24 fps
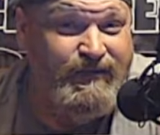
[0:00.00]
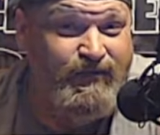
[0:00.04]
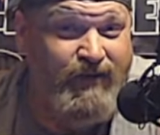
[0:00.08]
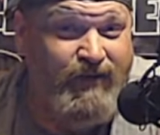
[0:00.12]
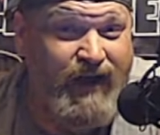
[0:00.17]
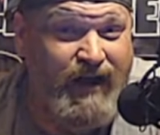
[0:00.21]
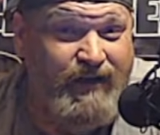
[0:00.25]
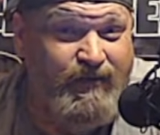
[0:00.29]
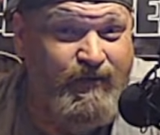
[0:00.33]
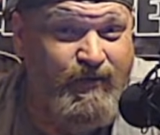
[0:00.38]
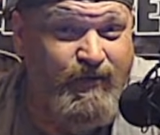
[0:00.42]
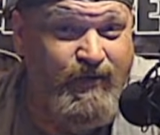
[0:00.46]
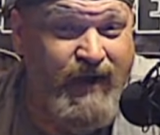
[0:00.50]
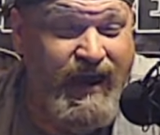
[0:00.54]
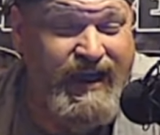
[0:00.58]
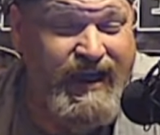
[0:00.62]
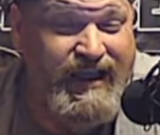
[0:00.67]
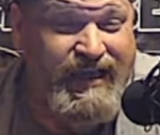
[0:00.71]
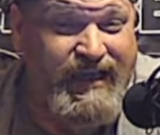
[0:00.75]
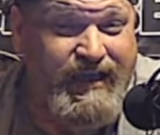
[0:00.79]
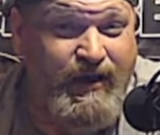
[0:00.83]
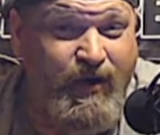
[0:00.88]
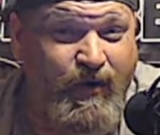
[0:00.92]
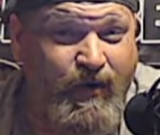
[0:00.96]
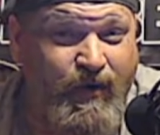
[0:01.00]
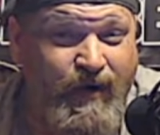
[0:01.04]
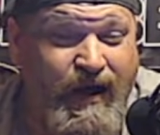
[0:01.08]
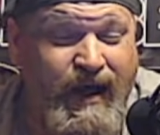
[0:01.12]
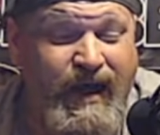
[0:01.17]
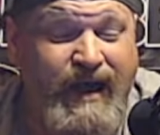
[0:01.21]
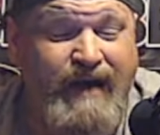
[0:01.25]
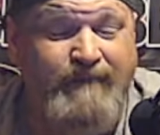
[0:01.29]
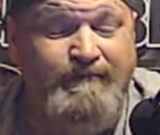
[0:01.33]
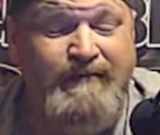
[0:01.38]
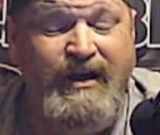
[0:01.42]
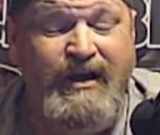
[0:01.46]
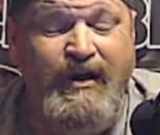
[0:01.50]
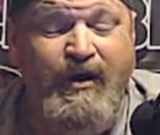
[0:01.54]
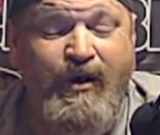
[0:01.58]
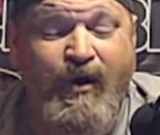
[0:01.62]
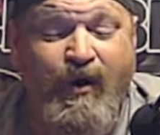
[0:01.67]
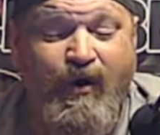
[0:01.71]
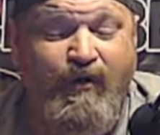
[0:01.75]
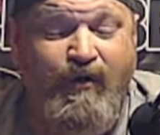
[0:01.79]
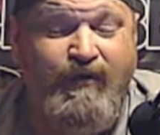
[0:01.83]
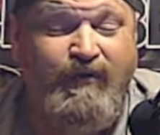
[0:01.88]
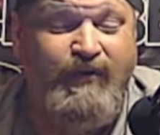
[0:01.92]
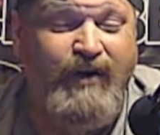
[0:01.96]
Throttle Radio app
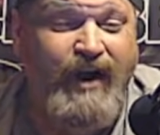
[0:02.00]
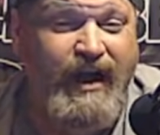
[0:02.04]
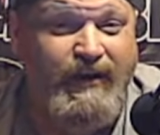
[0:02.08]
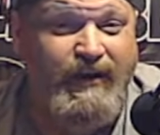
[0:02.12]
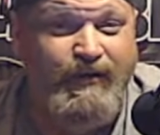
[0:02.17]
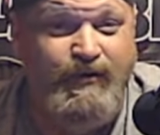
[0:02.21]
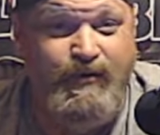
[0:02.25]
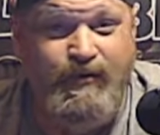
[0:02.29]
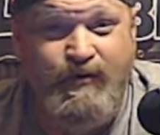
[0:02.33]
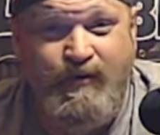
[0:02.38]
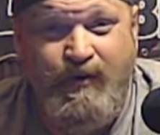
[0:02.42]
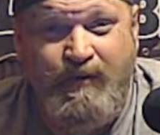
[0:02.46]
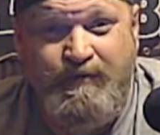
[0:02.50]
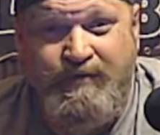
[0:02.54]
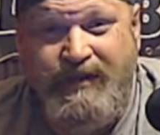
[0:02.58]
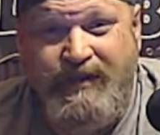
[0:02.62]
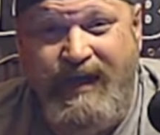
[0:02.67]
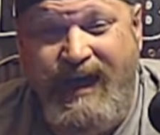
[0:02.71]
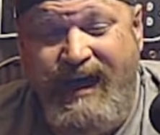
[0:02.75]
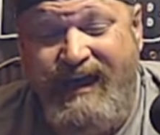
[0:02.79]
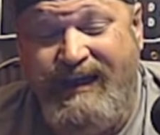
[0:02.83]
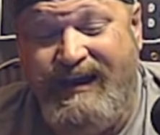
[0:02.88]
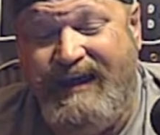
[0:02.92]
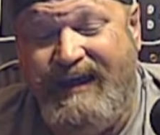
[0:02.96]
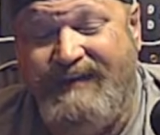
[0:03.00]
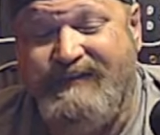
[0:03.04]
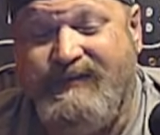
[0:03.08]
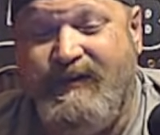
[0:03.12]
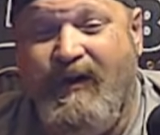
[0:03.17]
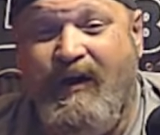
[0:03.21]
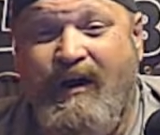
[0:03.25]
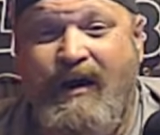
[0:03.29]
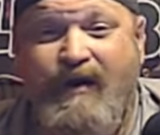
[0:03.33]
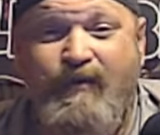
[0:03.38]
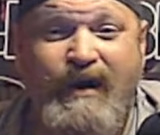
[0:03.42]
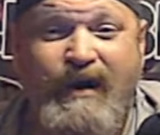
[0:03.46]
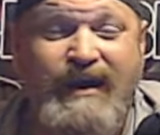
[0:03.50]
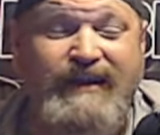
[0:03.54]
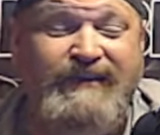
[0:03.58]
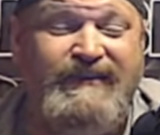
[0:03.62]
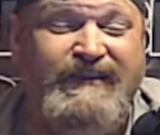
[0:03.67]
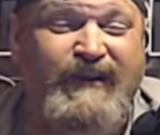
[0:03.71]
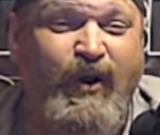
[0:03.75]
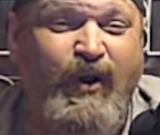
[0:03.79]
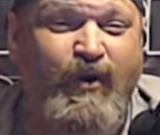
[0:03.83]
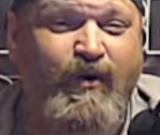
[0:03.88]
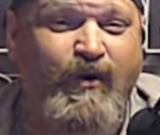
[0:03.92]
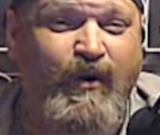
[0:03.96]
over on Google Play. And as always,
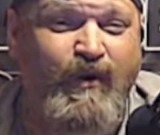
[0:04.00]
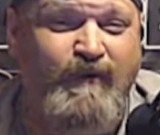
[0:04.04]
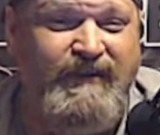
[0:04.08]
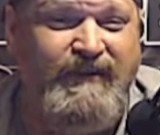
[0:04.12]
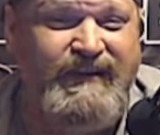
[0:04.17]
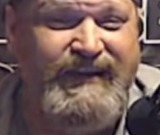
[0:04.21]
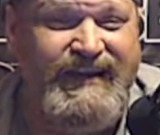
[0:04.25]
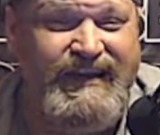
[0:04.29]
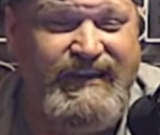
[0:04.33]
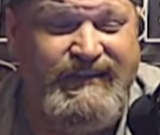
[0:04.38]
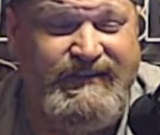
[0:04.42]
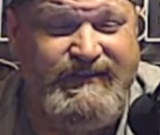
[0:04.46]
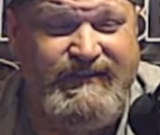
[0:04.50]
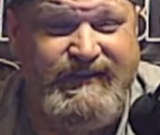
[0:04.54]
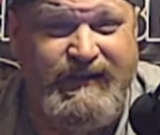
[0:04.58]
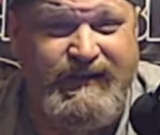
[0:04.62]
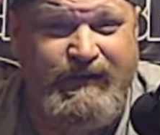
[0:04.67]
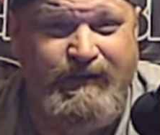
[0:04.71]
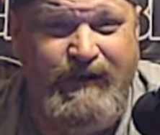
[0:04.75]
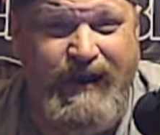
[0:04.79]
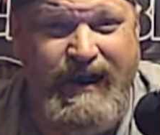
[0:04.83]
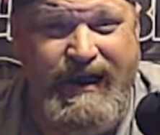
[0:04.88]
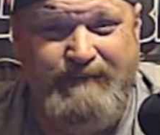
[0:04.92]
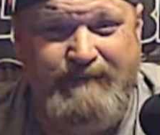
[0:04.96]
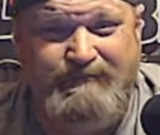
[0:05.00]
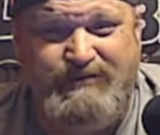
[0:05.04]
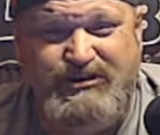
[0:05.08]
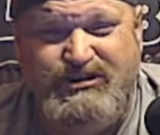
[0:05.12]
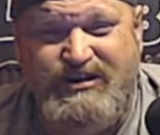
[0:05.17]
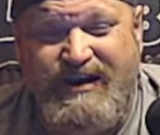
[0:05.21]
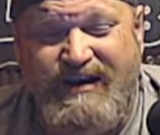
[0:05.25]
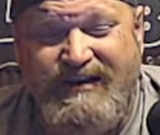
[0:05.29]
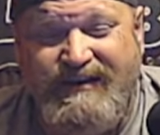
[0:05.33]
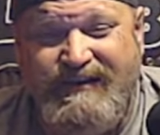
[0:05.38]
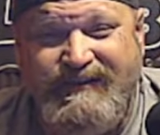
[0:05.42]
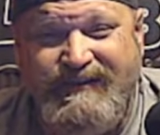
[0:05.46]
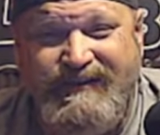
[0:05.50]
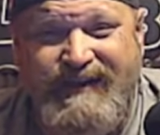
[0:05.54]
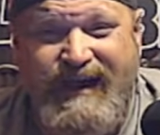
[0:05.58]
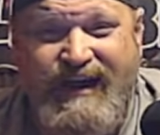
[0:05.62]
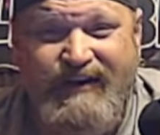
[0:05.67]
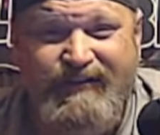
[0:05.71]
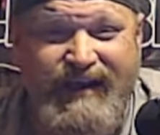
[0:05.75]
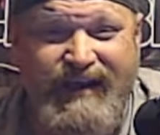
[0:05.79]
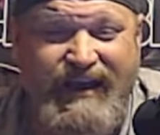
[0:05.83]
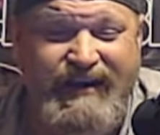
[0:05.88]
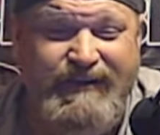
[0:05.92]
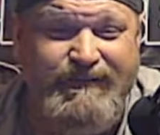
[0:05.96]
go over to Instagram. Check us
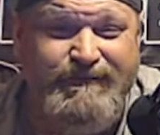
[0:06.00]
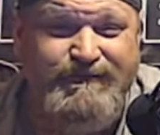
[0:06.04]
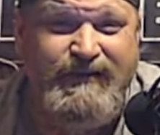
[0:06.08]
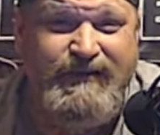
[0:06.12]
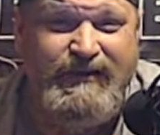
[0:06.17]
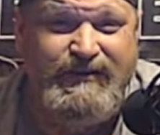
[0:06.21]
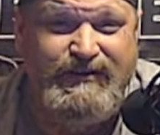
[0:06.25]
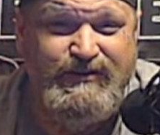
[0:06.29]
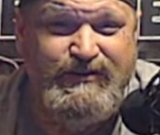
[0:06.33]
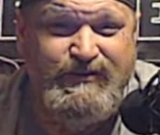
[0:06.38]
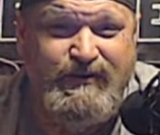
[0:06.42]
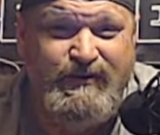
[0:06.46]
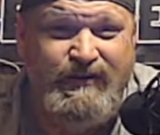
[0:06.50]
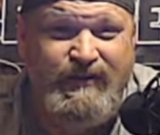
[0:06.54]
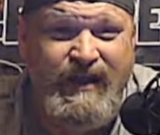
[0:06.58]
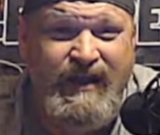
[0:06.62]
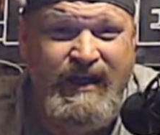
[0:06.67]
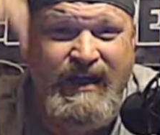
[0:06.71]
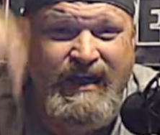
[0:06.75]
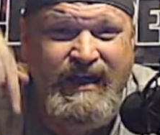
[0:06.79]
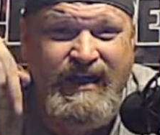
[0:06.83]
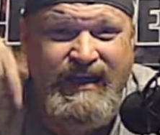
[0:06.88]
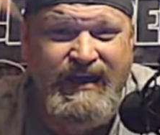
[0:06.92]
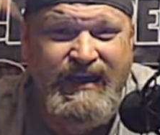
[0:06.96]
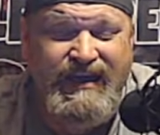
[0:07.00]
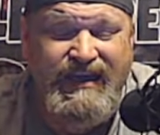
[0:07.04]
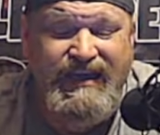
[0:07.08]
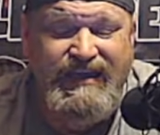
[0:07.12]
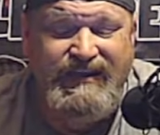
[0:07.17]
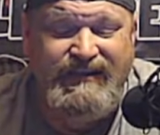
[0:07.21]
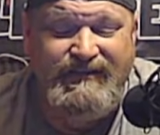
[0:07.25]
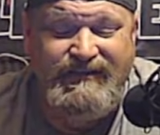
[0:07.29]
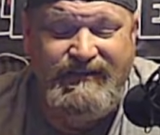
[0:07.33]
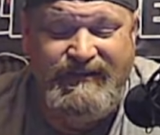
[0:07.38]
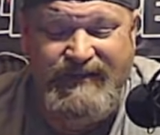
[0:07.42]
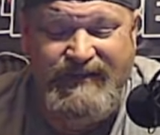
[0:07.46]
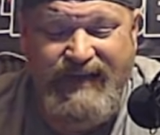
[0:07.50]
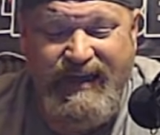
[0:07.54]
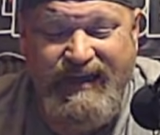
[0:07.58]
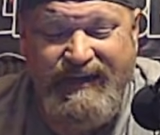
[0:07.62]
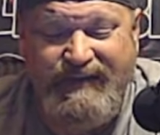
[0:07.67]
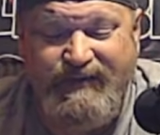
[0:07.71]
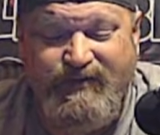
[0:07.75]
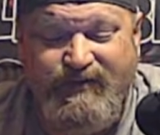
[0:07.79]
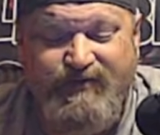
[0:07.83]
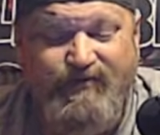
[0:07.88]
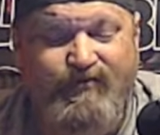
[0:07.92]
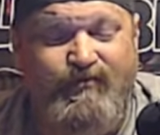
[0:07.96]
out at official
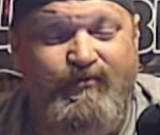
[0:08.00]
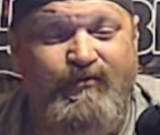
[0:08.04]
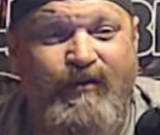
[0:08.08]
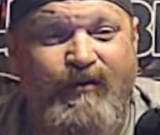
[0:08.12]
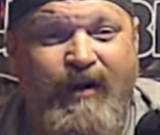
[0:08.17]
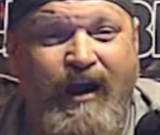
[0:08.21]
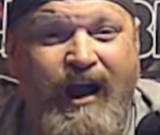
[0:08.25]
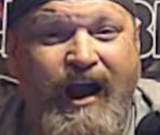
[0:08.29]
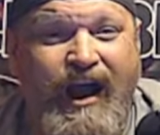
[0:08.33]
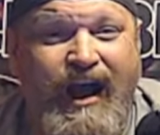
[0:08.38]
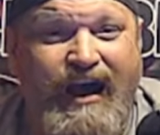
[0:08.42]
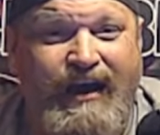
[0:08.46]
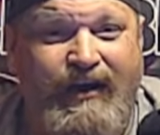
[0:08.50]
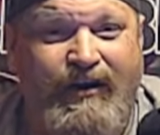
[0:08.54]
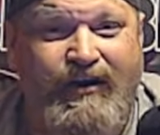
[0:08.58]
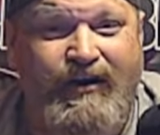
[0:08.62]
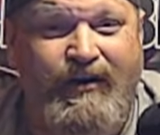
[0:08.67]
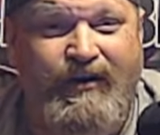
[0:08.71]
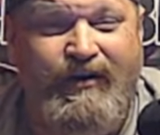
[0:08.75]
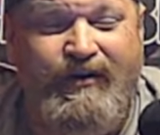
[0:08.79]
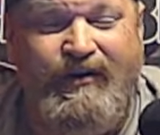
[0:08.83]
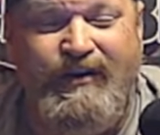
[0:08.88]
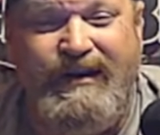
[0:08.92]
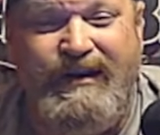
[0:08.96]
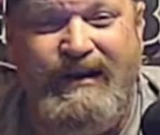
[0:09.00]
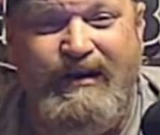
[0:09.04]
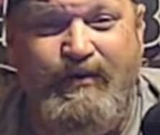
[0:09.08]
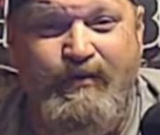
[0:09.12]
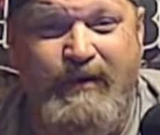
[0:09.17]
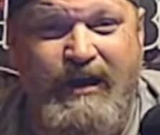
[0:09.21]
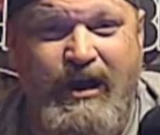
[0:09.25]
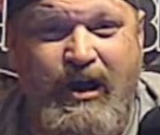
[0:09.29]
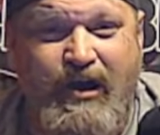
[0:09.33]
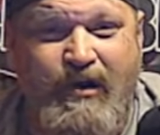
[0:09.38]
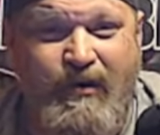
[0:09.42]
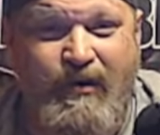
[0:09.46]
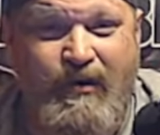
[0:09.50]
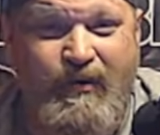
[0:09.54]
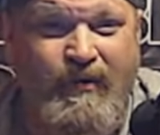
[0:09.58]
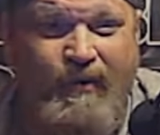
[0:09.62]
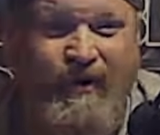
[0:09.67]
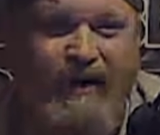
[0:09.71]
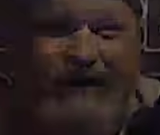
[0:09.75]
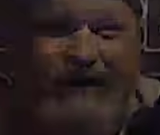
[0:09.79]
Insane Throttle. Here we go.